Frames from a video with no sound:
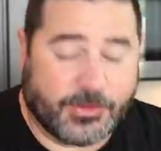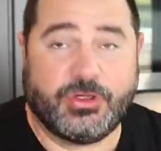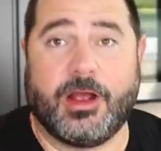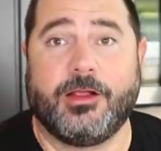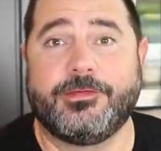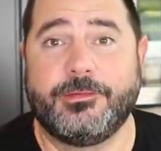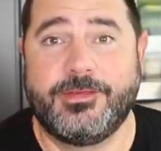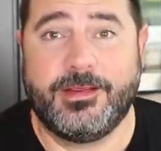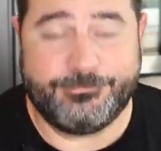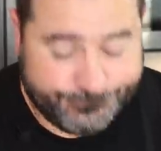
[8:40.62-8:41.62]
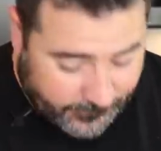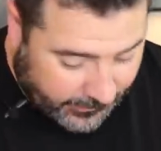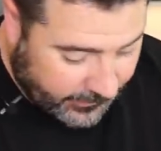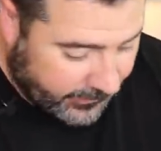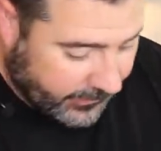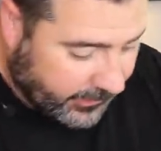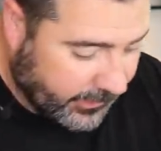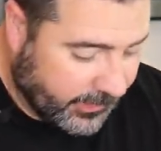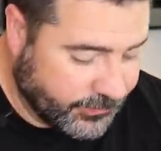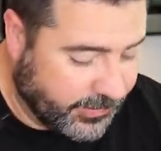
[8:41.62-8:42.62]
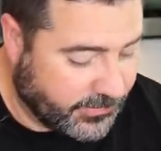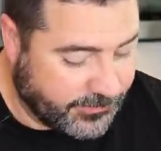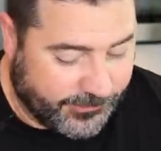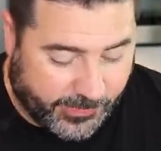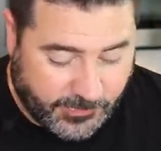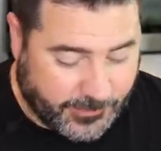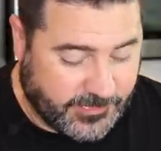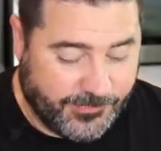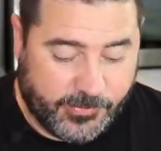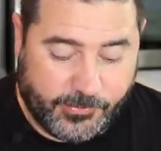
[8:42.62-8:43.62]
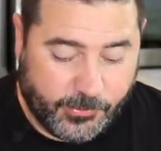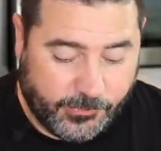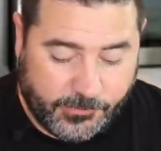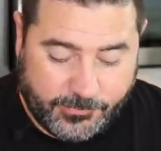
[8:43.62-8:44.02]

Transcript: Now, she also said uh, she had some very specific rules,